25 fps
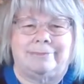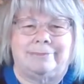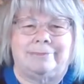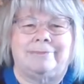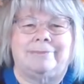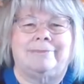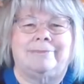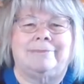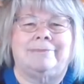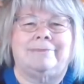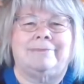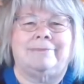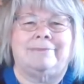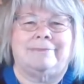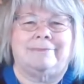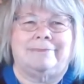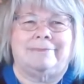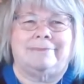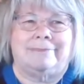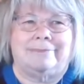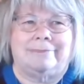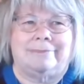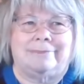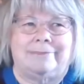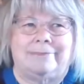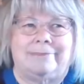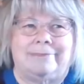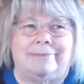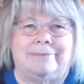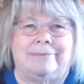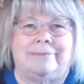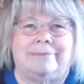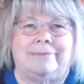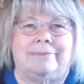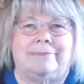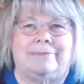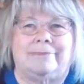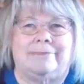
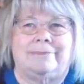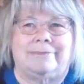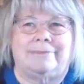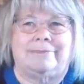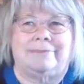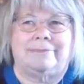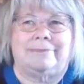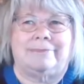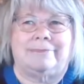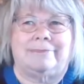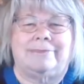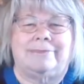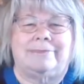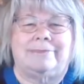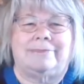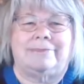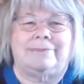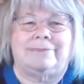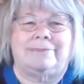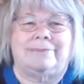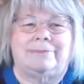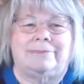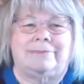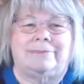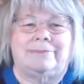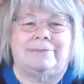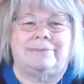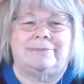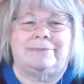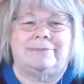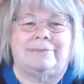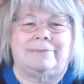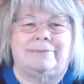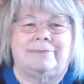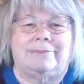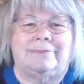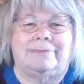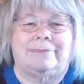
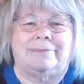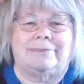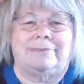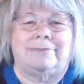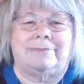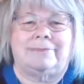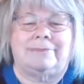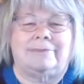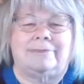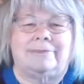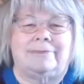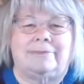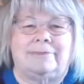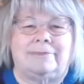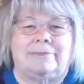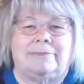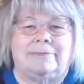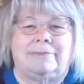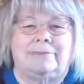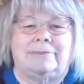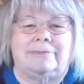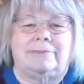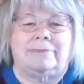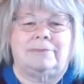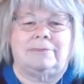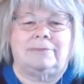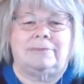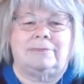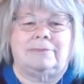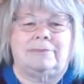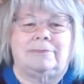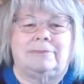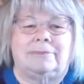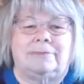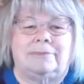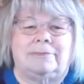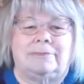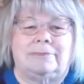
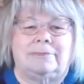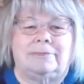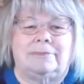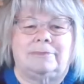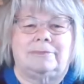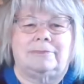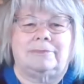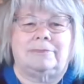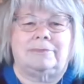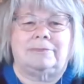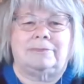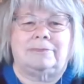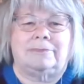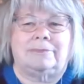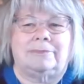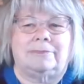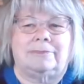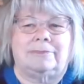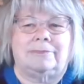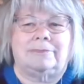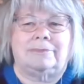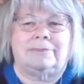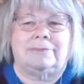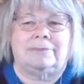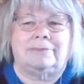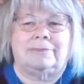No words are spoken by the person on screen.